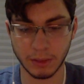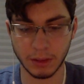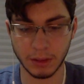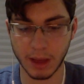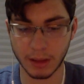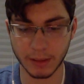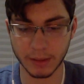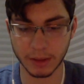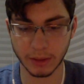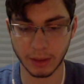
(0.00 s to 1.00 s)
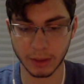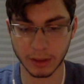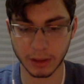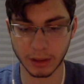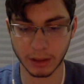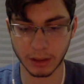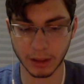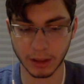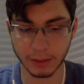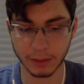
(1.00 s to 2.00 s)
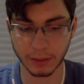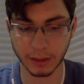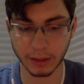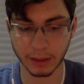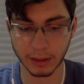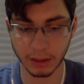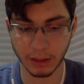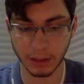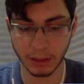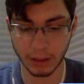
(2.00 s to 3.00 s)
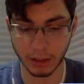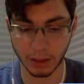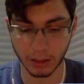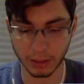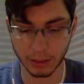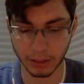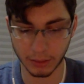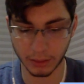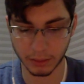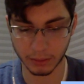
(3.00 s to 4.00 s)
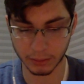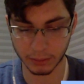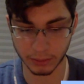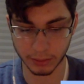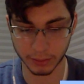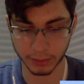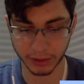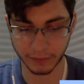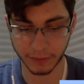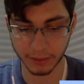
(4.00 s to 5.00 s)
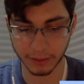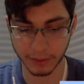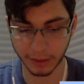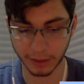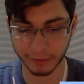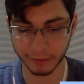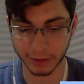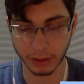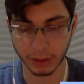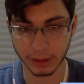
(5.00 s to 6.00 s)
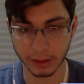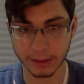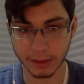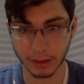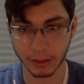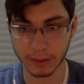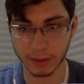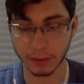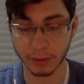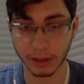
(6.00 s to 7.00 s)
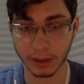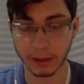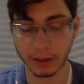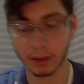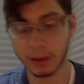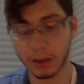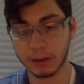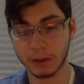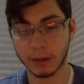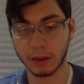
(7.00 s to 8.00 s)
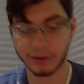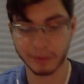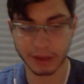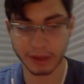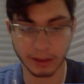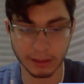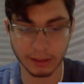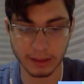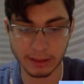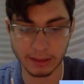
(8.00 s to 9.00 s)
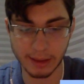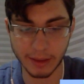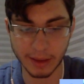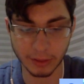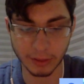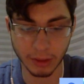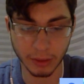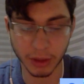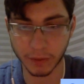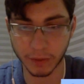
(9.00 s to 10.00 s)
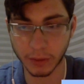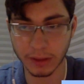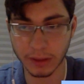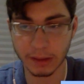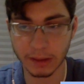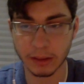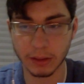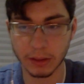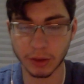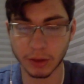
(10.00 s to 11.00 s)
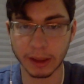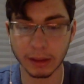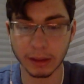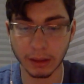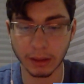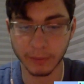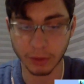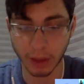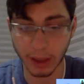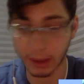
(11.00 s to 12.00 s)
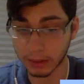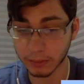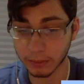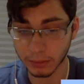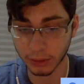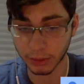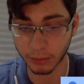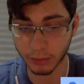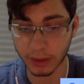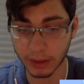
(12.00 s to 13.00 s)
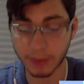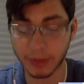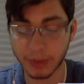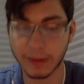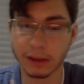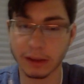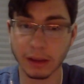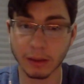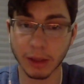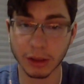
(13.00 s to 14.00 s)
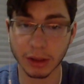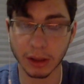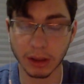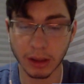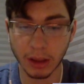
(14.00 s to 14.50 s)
Yeah, no, absolutely. I mean, the guys at Rutaena are either completely funded by the government or at least are closely related to the government, in the sense that that's one of their major focuses, to try and raise up the tech scene in Medellin.